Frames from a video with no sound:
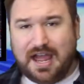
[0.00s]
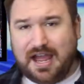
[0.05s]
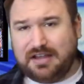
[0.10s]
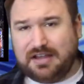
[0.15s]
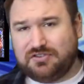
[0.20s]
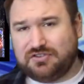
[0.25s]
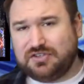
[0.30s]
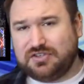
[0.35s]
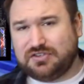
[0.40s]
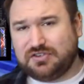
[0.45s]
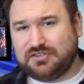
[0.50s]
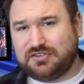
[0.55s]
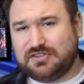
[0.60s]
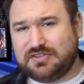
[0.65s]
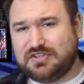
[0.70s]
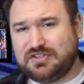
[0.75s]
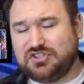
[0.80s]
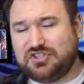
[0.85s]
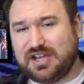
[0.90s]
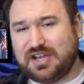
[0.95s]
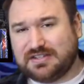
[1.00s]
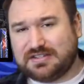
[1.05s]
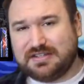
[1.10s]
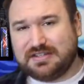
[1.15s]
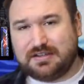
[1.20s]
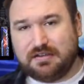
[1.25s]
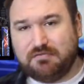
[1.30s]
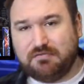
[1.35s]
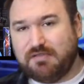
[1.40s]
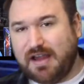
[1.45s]
and she's going to shatter
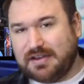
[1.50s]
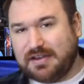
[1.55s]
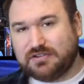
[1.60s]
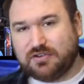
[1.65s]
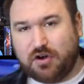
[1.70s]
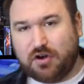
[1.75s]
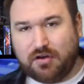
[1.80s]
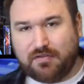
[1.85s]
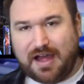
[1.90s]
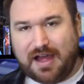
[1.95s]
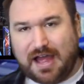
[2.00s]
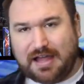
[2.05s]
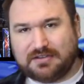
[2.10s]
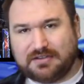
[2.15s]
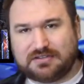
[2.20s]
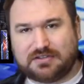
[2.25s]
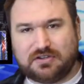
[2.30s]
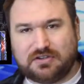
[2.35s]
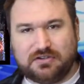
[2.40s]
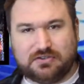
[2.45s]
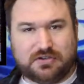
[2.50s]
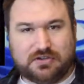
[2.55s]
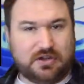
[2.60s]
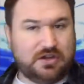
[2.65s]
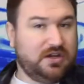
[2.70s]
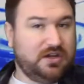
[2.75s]
the rest of Asuka's,